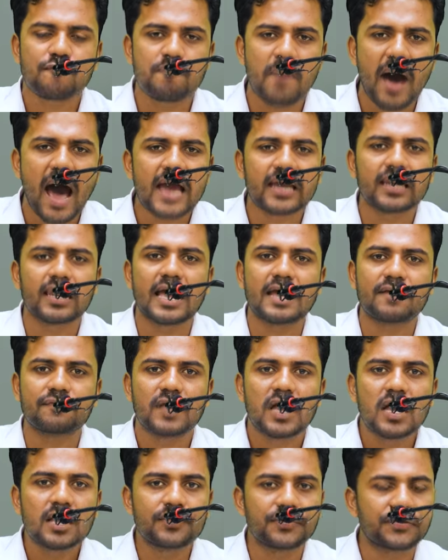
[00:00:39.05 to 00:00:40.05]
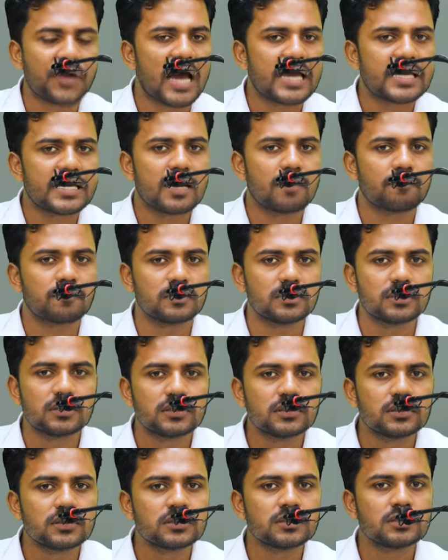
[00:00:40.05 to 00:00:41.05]
my life that I have
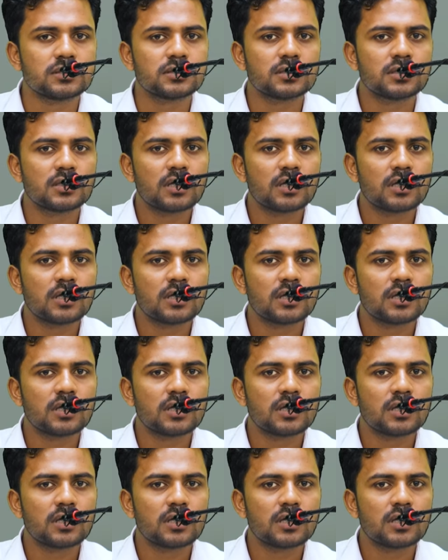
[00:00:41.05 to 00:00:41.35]
learned,